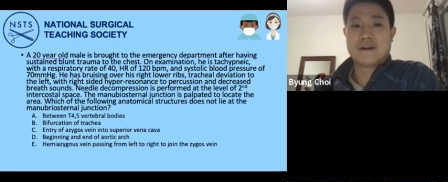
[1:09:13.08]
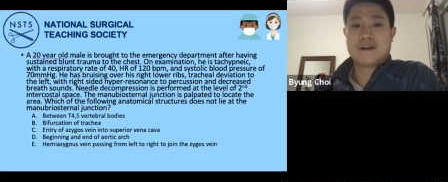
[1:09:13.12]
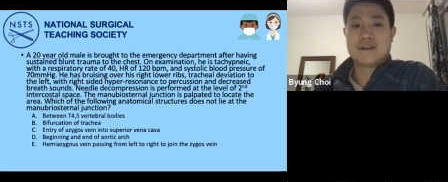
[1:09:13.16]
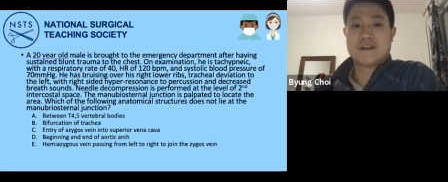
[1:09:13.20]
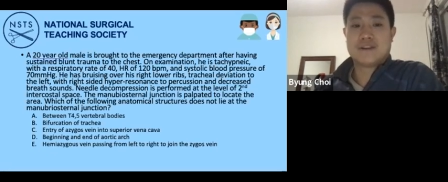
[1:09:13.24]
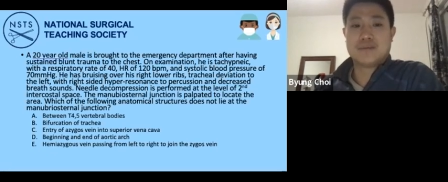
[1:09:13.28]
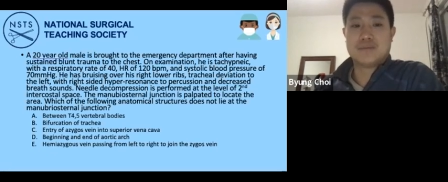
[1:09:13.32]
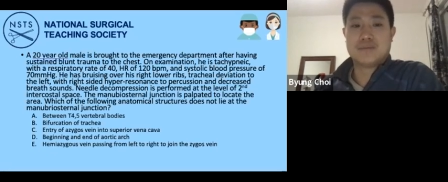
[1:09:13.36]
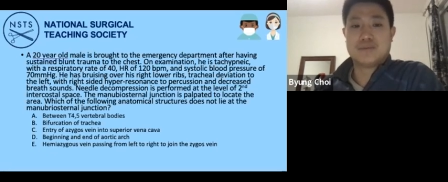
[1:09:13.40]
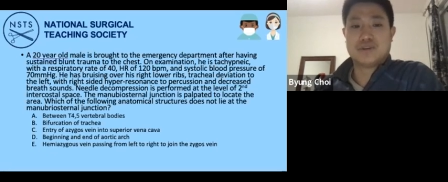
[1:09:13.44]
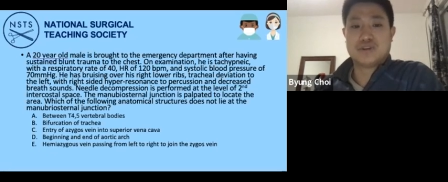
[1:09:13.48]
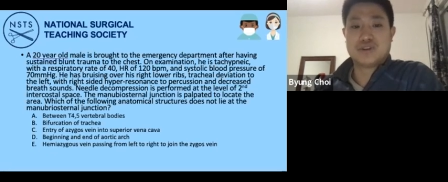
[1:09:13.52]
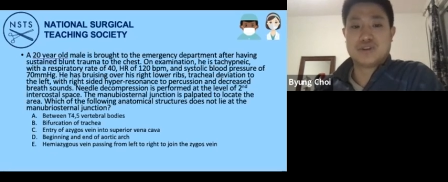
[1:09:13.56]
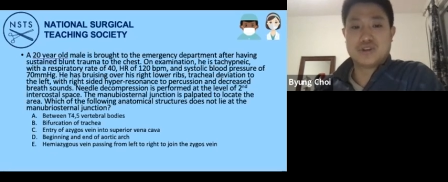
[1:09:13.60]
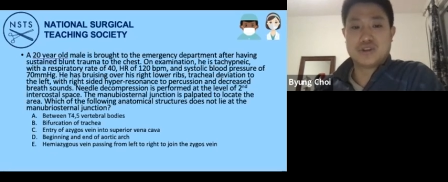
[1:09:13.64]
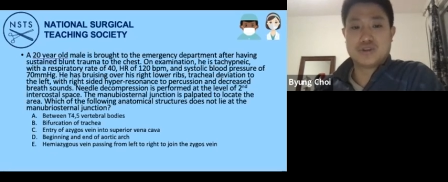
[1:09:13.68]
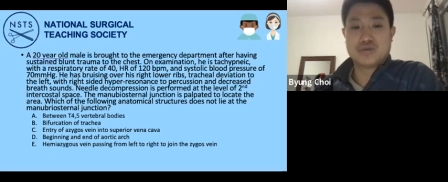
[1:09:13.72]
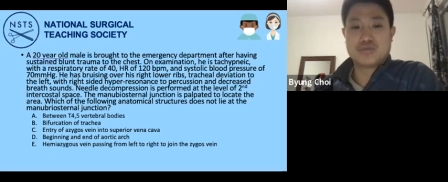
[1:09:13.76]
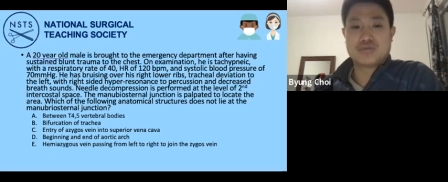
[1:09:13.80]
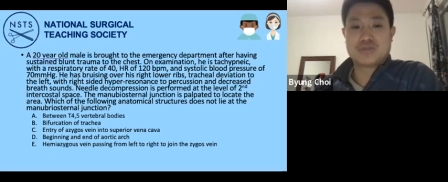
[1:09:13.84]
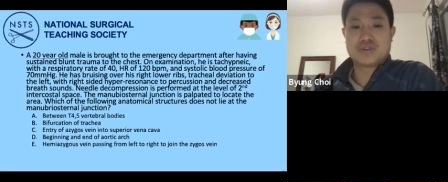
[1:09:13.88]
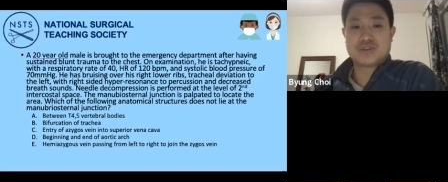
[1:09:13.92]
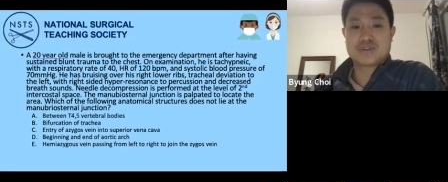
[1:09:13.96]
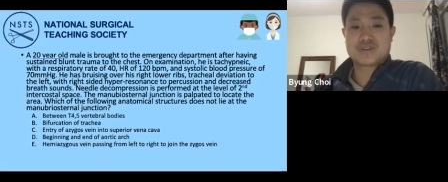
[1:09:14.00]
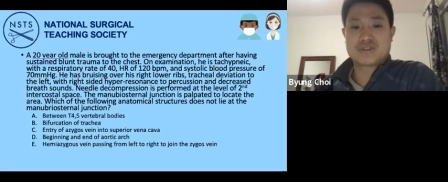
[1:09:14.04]
The
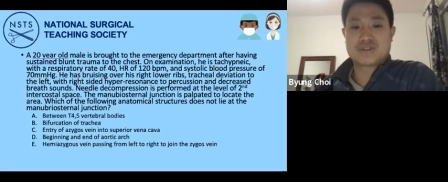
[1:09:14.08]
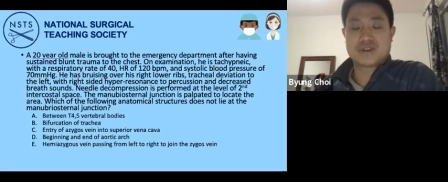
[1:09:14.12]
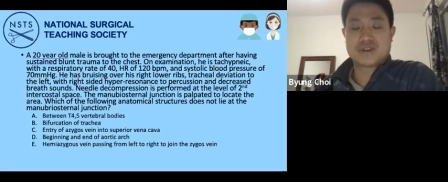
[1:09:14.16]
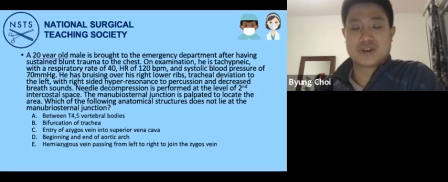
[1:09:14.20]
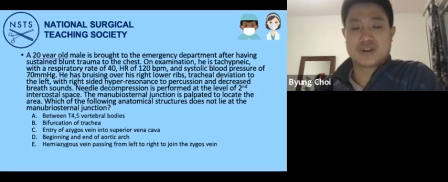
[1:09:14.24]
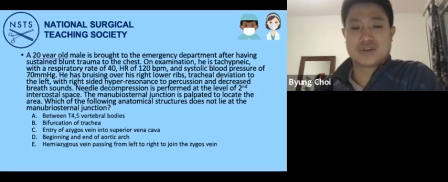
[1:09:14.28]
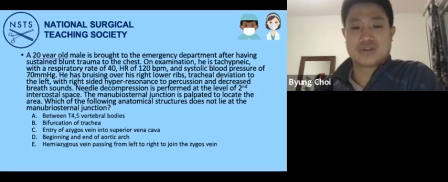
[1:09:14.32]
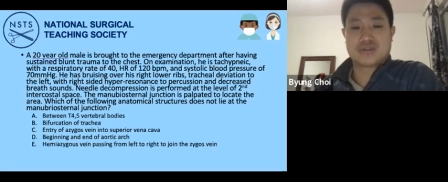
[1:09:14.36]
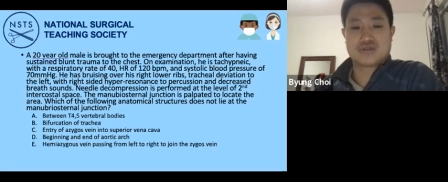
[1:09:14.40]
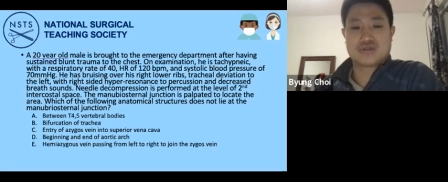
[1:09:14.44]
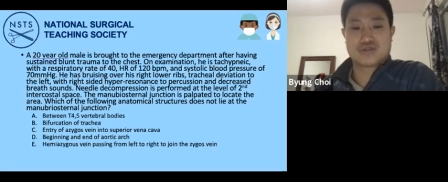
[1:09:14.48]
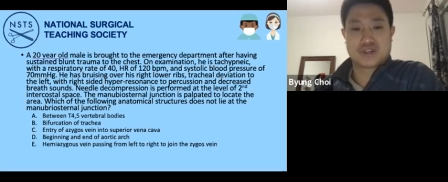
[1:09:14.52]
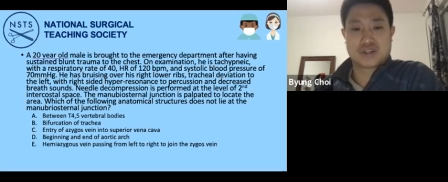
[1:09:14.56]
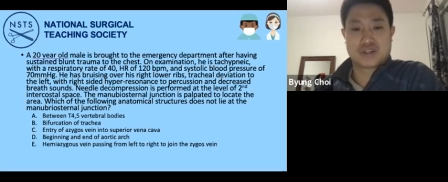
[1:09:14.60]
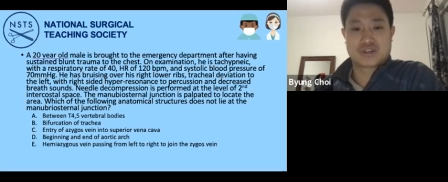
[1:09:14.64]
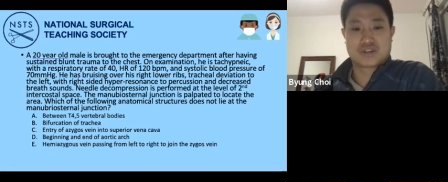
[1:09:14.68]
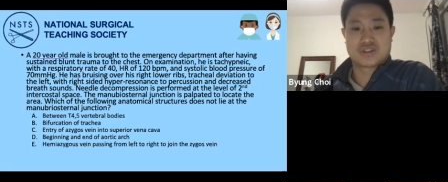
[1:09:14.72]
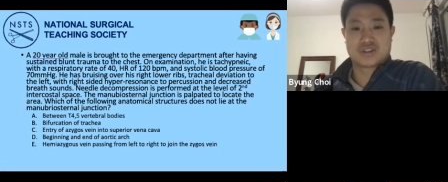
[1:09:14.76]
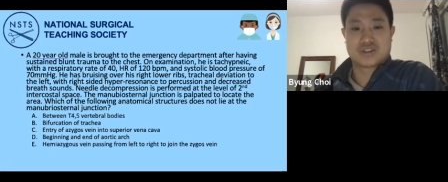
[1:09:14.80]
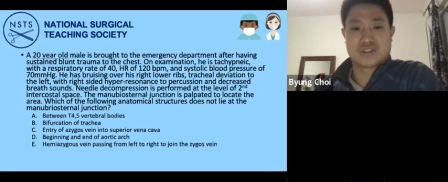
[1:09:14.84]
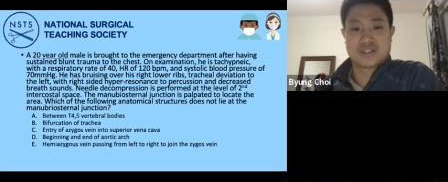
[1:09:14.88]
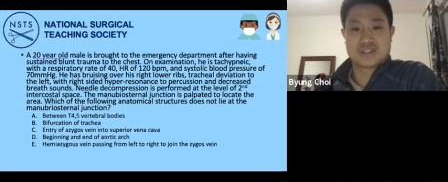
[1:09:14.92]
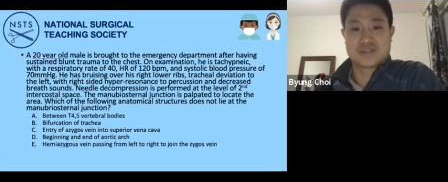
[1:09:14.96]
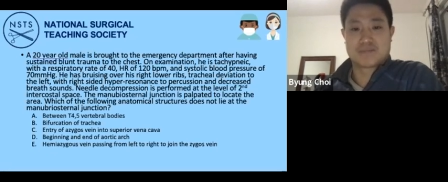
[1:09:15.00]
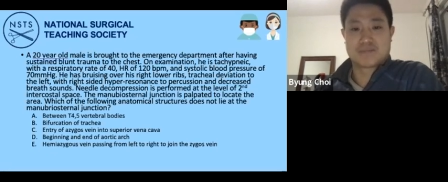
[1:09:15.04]
manubriosternal
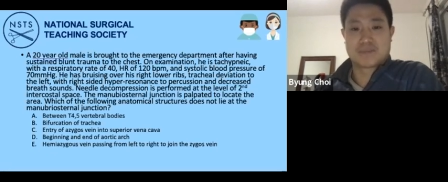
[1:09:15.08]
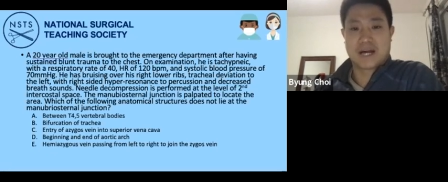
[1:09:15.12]
junction is